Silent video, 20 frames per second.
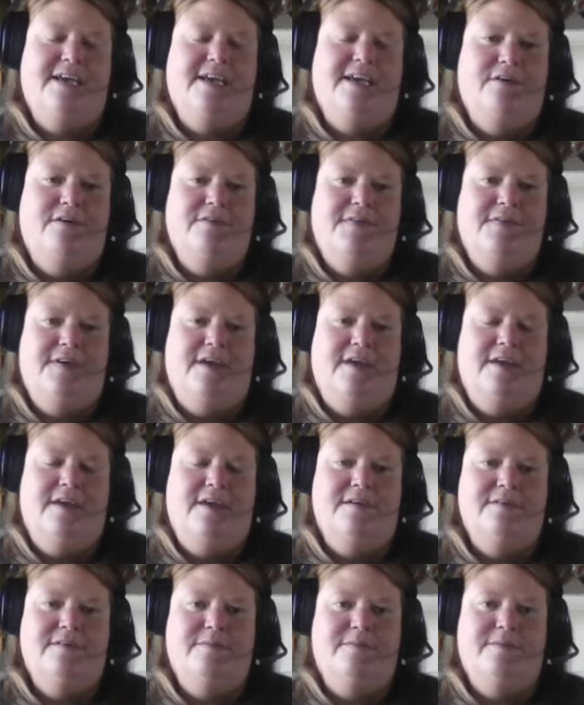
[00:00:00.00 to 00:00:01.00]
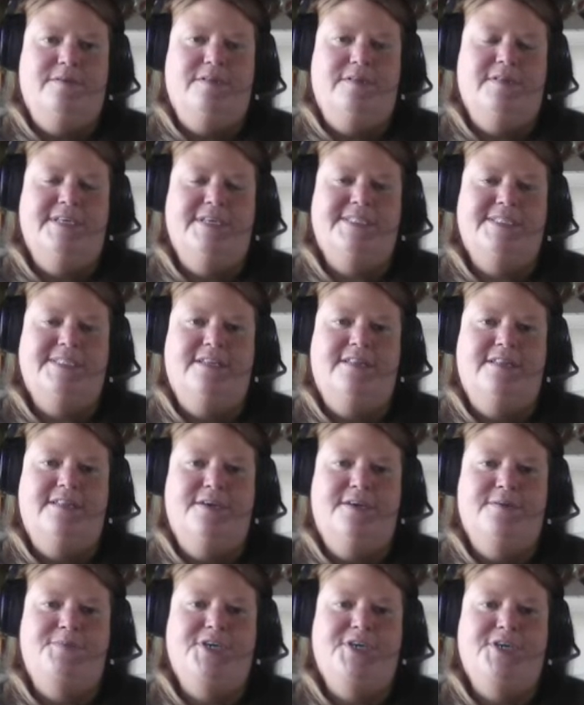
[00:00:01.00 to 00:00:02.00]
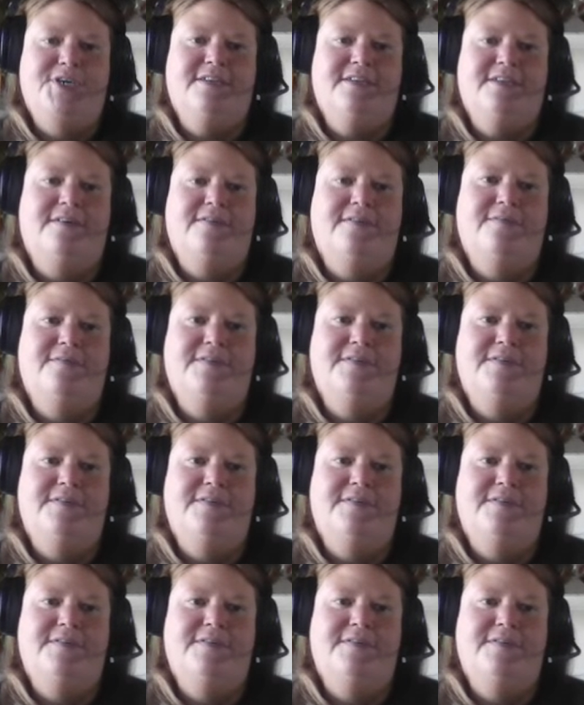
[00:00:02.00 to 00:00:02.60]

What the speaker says: how they listed the objective.